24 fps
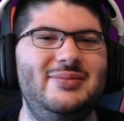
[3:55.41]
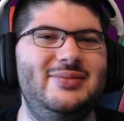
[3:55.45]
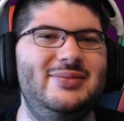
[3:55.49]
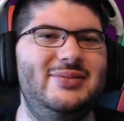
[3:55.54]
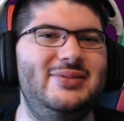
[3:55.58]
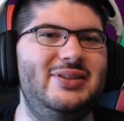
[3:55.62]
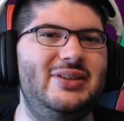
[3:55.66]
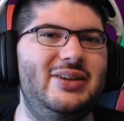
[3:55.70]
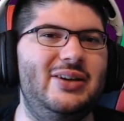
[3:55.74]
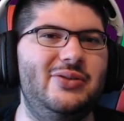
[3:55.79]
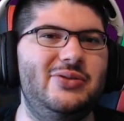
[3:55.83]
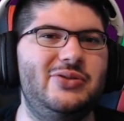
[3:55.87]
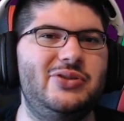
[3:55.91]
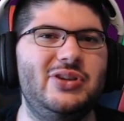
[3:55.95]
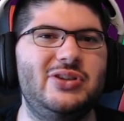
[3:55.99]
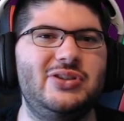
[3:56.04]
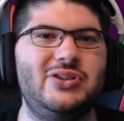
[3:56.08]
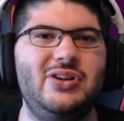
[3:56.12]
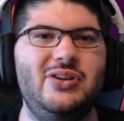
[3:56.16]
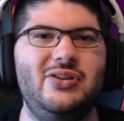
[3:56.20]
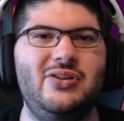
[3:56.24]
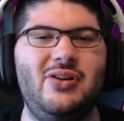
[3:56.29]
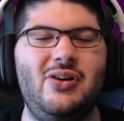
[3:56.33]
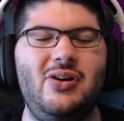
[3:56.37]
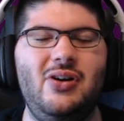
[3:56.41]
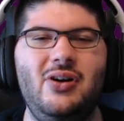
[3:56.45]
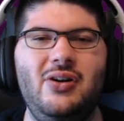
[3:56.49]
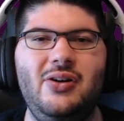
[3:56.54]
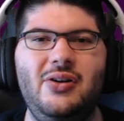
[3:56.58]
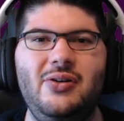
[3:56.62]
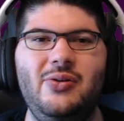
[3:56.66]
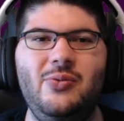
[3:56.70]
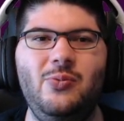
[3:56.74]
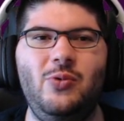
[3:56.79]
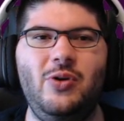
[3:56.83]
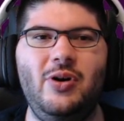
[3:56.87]
you know, just under
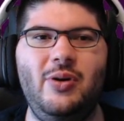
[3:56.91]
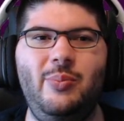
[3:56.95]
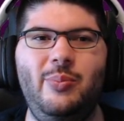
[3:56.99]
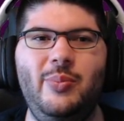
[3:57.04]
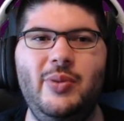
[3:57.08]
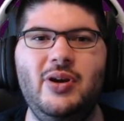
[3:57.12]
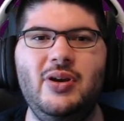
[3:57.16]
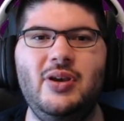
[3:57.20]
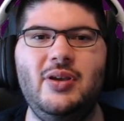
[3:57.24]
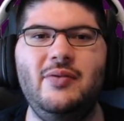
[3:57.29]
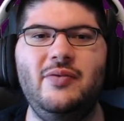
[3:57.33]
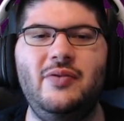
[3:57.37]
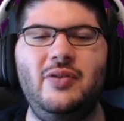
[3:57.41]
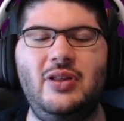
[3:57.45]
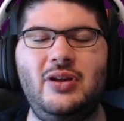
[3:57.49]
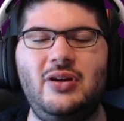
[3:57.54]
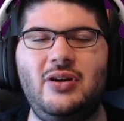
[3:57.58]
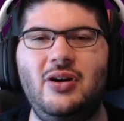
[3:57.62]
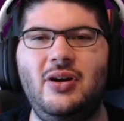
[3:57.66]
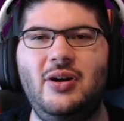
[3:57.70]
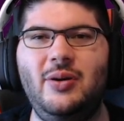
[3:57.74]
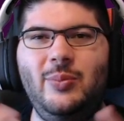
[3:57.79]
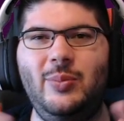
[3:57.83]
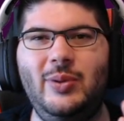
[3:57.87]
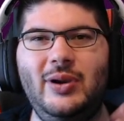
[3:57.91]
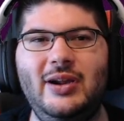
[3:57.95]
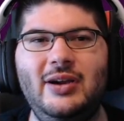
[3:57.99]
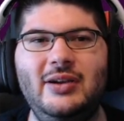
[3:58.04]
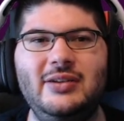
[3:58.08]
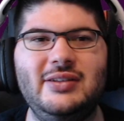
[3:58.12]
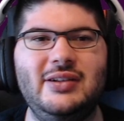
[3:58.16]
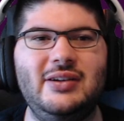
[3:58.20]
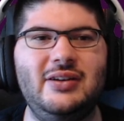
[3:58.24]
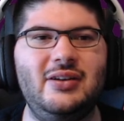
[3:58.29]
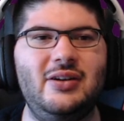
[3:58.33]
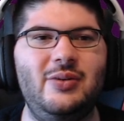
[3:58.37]
101 million for the current
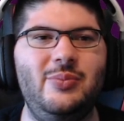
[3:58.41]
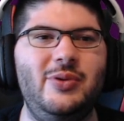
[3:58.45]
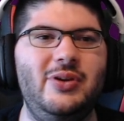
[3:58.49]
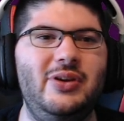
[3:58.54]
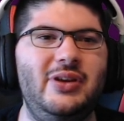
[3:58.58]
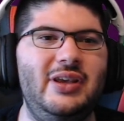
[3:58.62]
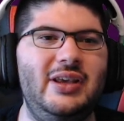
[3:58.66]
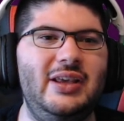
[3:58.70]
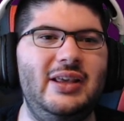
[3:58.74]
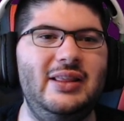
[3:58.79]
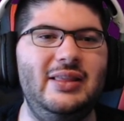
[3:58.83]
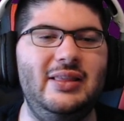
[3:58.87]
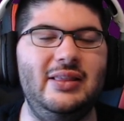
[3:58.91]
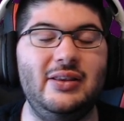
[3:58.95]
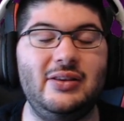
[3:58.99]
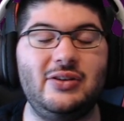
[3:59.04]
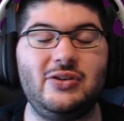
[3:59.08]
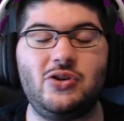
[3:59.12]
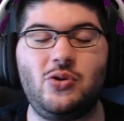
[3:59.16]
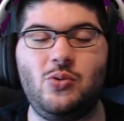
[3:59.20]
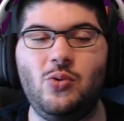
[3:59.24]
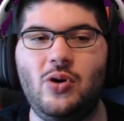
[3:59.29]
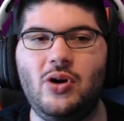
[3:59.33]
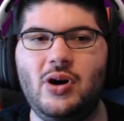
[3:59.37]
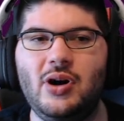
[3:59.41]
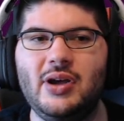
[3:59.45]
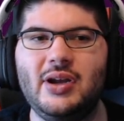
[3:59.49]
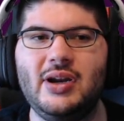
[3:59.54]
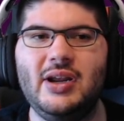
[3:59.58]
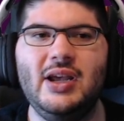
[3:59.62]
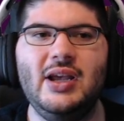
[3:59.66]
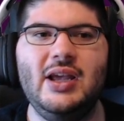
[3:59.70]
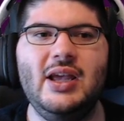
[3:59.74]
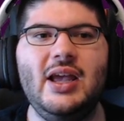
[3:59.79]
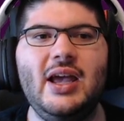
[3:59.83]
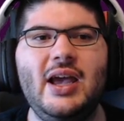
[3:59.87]
players that are going to be in the squad,
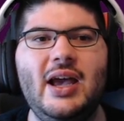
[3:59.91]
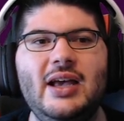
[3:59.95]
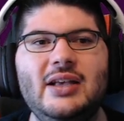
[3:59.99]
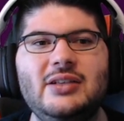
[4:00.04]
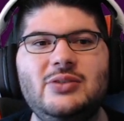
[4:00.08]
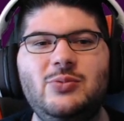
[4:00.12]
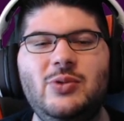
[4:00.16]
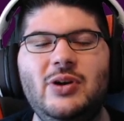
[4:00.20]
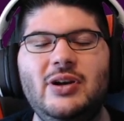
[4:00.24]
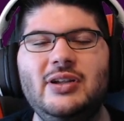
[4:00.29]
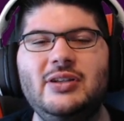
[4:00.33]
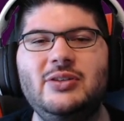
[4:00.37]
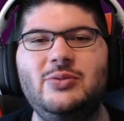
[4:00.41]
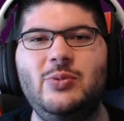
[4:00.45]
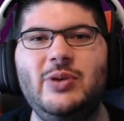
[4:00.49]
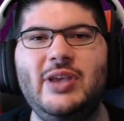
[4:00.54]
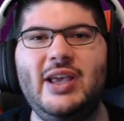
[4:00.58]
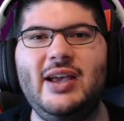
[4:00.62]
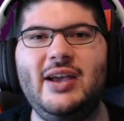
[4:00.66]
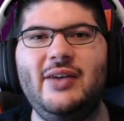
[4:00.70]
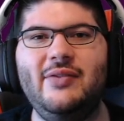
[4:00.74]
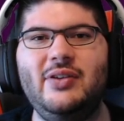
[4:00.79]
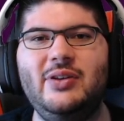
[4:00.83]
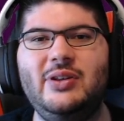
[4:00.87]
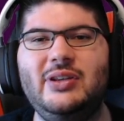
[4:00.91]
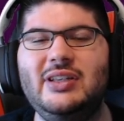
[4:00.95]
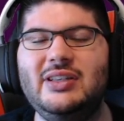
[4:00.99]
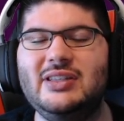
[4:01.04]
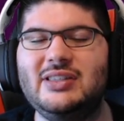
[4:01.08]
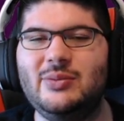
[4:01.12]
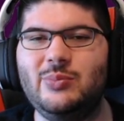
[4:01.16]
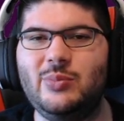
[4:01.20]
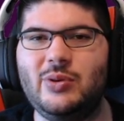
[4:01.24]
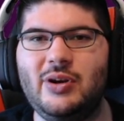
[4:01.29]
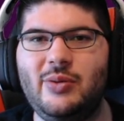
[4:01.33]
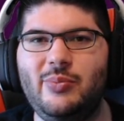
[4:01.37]
as well as we have a
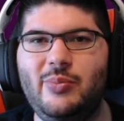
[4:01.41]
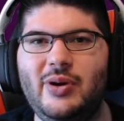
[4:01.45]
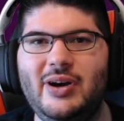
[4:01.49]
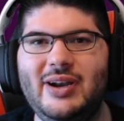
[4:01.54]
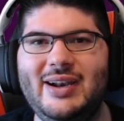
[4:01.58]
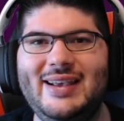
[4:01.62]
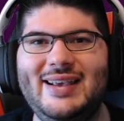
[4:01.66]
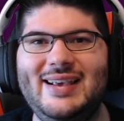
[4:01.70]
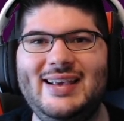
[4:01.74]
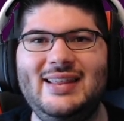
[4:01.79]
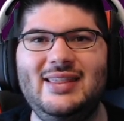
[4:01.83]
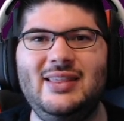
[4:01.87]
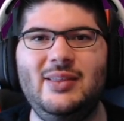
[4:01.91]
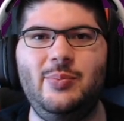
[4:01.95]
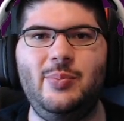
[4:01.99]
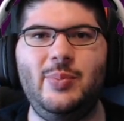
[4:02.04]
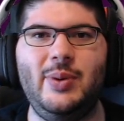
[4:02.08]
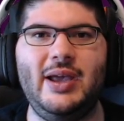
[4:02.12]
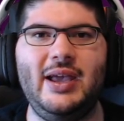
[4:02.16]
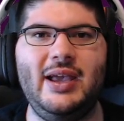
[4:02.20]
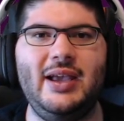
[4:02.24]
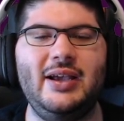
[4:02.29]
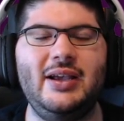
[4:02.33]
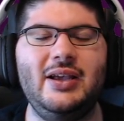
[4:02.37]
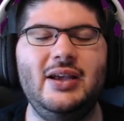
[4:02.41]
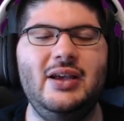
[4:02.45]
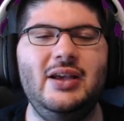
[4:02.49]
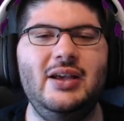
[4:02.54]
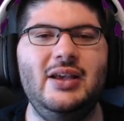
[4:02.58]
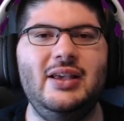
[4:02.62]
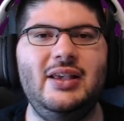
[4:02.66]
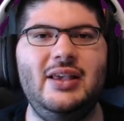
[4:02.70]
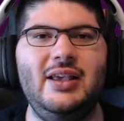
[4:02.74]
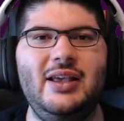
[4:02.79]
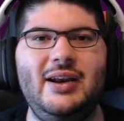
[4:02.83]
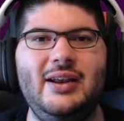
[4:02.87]
decent bit of money in the bank,
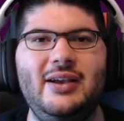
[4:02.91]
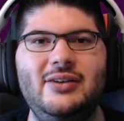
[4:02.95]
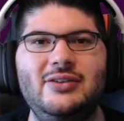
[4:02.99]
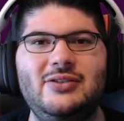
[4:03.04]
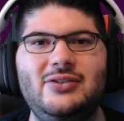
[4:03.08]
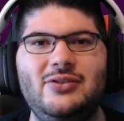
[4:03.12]
getting us